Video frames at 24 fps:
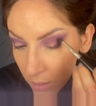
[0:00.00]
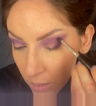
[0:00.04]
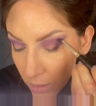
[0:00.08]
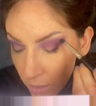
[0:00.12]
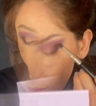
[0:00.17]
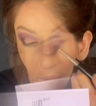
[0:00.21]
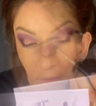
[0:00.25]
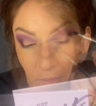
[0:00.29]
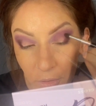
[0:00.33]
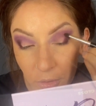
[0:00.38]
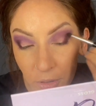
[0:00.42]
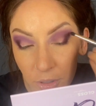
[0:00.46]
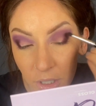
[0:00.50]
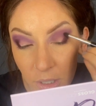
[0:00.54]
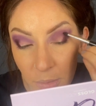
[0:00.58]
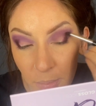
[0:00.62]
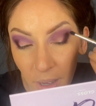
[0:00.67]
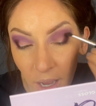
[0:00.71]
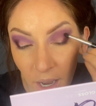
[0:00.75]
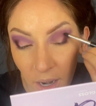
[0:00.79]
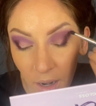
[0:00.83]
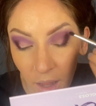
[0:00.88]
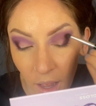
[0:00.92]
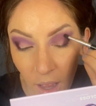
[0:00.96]
A really
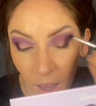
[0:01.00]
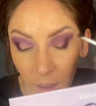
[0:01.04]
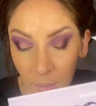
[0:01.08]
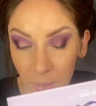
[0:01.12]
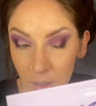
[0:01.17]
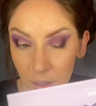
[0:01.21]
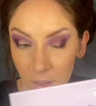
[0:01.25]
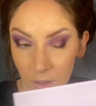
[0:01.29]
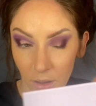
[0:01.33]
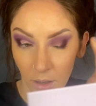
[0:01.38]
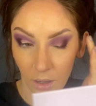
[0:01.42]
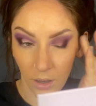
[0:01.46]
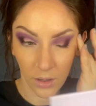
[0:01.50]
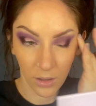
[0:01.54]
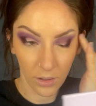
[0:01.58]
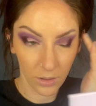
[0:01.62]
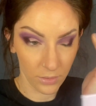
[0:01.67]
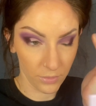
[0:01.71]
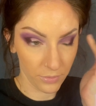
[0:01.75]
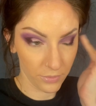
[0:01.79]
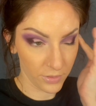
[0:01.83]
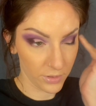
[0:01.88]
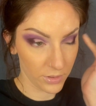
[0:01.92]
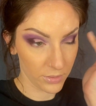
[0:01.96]
bad habit
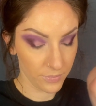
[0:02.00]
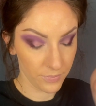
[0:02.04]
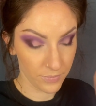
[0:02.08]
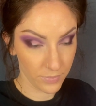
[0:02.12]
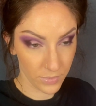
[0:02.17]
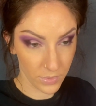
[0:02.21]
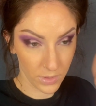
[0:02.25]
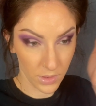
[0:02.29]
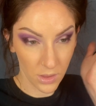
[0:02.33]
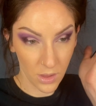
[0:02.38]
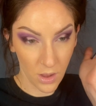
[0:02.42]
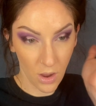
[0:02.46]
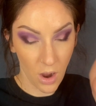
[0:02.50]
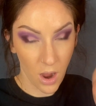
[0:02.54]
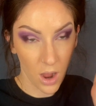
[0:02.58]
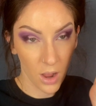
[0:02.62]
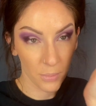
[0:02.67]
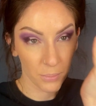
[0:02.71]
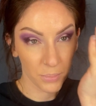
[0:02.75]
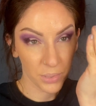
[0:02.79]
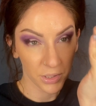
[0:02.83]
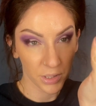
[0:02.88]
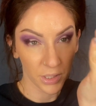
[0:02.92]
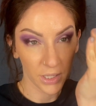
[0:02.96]
of
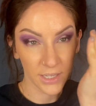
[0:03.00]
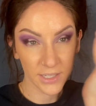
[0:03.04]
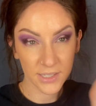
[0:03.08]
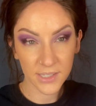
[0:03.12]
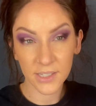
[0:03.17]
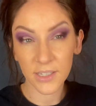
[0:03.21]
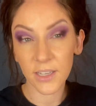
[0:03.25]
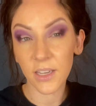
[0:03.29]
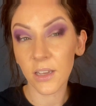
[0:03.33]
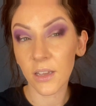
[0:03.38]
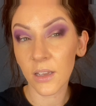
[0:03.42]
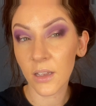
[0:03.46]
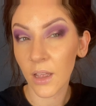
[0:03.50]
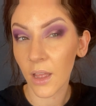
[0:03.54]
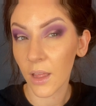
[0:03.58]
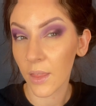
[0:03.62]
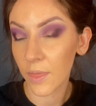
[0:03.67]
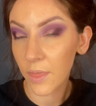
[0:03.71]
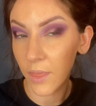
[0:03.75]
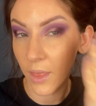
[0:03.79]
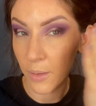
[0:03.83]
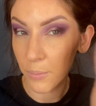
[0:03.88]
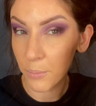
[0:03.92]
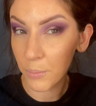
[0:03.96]
not placing and
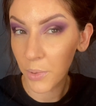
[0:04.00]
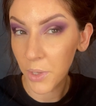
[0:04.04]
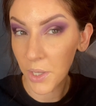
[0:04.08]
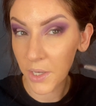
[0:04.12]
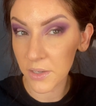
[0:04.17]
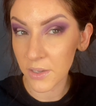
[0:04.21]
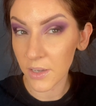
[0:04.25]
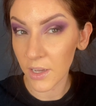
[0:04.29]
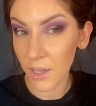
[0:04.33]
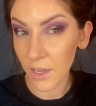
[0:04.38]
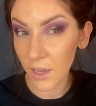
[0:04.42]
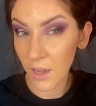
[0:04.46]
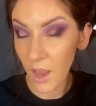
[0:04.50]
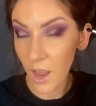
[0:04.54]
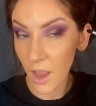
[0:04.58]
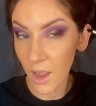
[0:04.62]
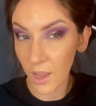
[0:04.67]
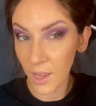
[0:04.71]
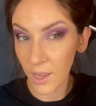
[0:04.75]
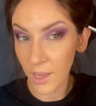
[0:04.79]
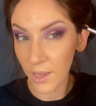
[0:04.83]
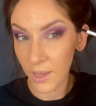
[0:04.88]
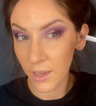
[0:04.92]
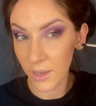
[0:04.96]
then blending.
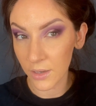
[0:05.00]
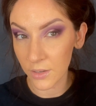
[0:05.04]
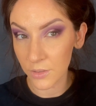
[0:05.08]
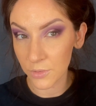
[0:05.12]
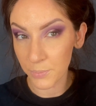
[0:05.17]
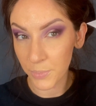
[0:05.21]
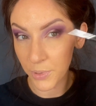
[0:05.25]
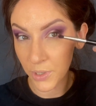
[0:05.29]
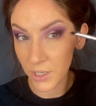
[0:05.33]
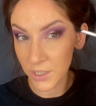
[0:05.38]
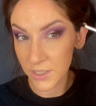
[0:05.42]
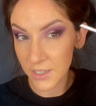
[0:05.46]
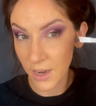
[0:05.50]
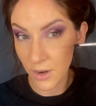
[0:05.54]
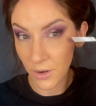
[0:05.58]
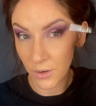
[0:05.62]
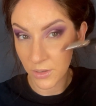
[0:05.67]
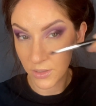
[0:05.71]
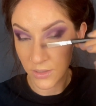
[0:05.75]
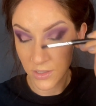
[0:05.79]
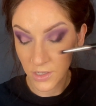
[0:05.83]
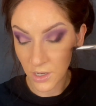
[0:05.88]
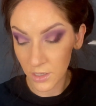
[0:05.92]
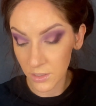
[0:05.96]
I put it down and
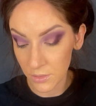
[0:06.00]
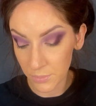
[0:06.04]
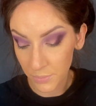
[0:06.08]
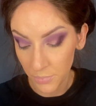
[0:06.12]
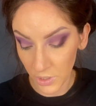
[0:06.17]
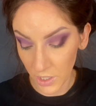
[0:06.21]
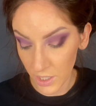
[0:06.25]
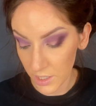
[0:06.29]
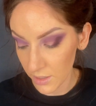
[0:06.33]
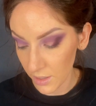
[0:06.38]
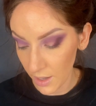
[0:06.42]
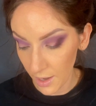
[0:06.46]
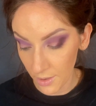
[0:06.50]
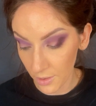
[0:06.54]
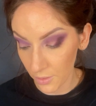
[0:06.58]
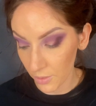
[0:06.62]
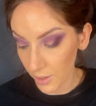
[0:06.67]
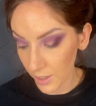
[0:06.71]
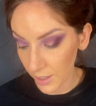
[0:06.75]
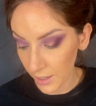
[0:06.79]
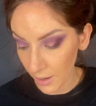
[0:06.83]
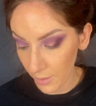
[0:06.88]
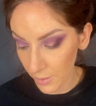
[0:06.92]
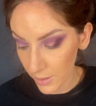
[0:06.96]
start to blend. I don't
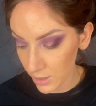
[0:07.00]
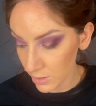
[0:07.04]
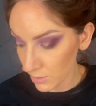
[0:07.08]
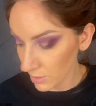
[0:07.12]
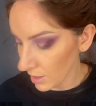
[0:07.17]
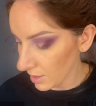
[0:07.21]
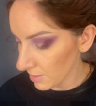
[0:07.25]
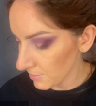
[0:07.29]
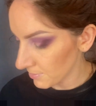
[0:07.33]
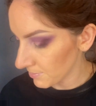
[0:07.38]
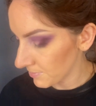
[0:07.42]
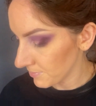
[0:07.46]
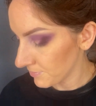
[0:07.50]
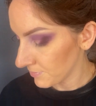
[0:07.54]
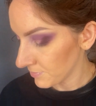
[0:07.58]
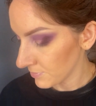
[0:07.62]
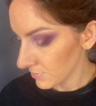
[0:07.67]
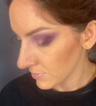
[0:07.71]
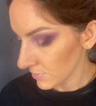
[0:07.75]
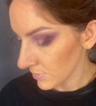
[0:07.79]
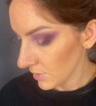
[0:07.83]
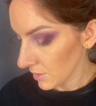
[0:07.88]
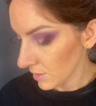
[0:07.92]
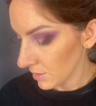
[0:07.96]
like how I do that.
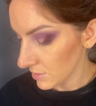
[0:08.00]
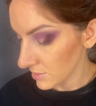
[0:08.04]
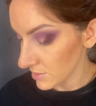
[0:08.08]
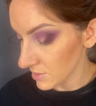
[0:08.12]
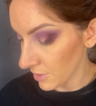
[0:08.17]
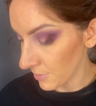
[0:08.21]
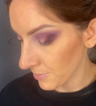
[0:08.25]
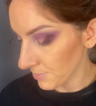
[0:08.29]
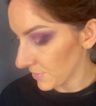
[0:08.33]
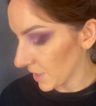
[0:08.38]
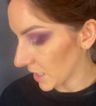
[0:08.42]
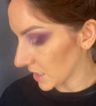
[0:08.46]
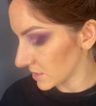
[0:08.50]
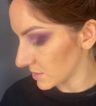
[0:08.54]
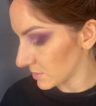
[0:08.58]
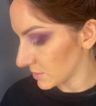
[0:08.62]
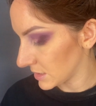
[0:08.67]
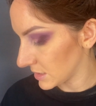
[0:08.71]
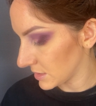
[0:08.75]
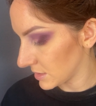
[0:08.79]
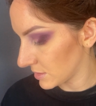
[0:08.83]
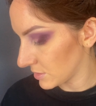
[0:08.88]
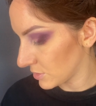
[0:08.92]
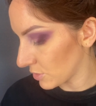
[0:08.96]
So that's
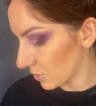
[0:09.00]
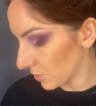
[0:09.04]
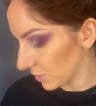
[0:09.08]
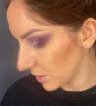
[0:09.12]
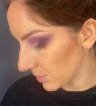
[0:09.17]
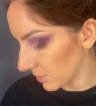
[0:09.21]
totally